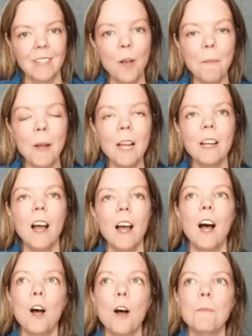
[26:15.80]
Yep.
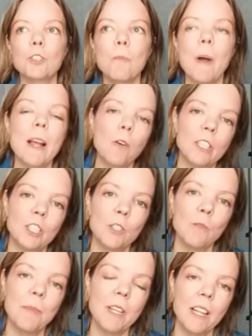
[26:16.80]
Um, so my
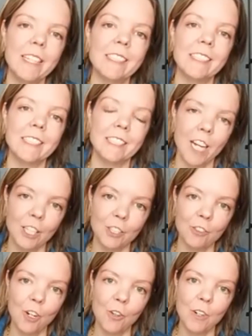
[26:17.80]
question would be: Is
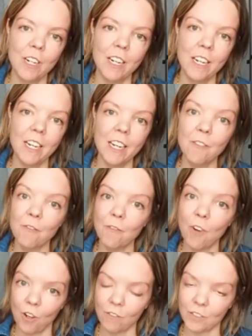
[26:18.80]
testosterone
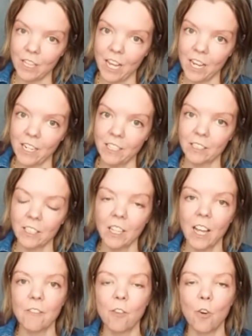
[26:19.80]
involved in that because a
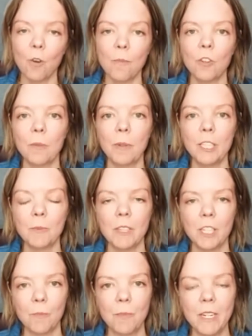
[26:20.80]
lot of hormone
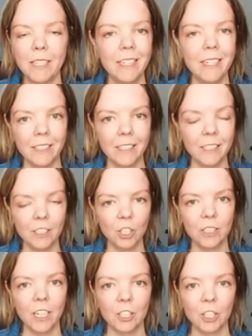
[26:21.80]
replacement therapy isn't, it's
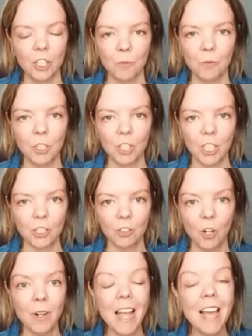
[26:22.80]
just estrogen,
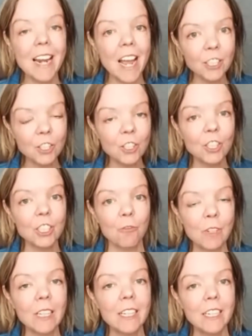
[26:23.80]
progesterone. And
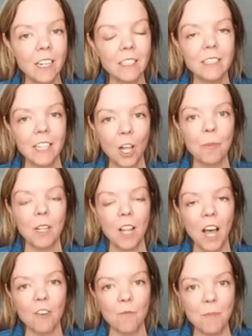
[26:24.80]
estrogen really does help a
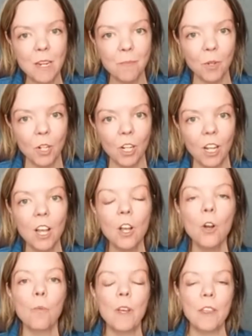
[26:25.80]
lot of people
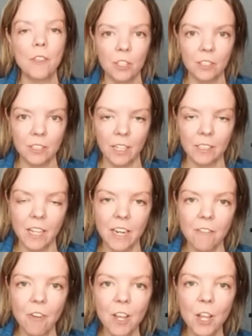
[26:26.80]
with their sex
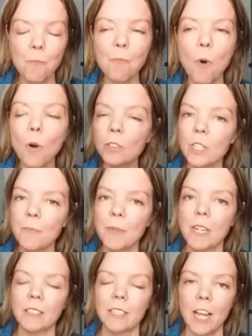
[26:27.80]
life, mostly
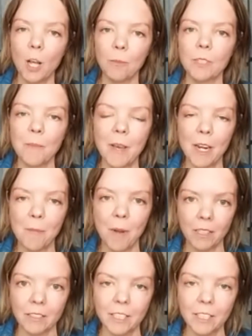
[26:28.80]
because it helps the
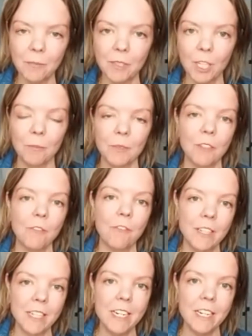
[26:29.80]
menopause symptoms of
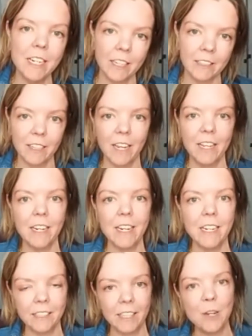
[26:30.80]
fatigue,
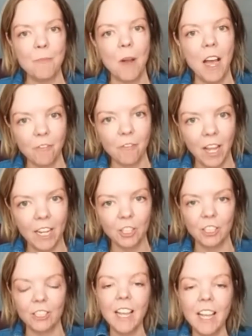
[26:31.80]
anxiety, sleep, hot
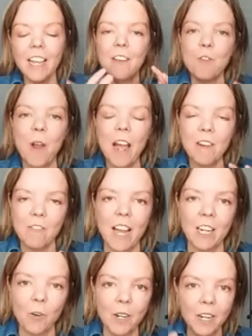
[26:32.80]
flashes. If you have
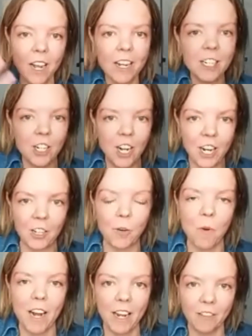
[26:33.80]
that going on, you're not going
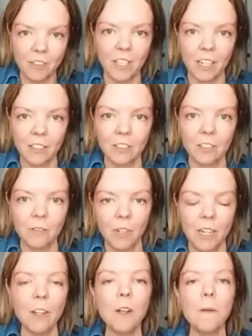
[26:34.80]
to want to have sex,
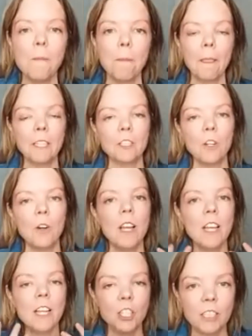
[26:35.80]
right? Right. So,
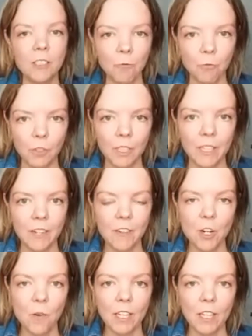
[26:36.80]
just
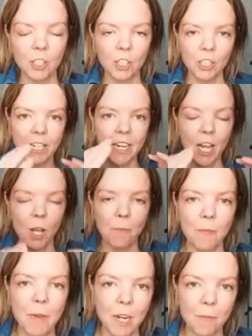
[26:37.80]
giving you estrogen to help
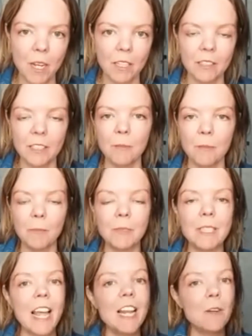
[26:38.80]
the menopause
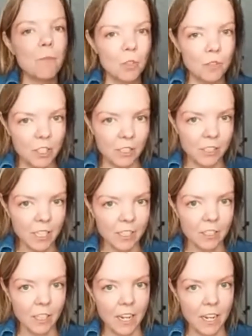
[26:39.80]
symptoms can improve your
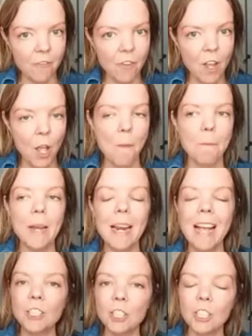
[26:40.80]
sex life, but
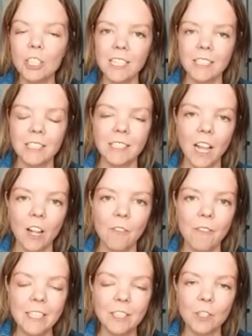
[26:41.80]
estrogen
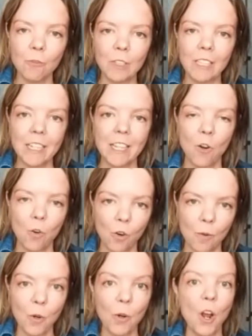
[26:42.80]
itself isn't really the
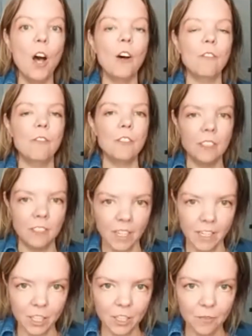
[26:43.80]
hormone of
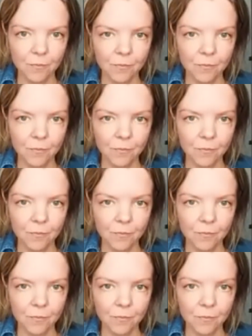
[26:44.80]
desire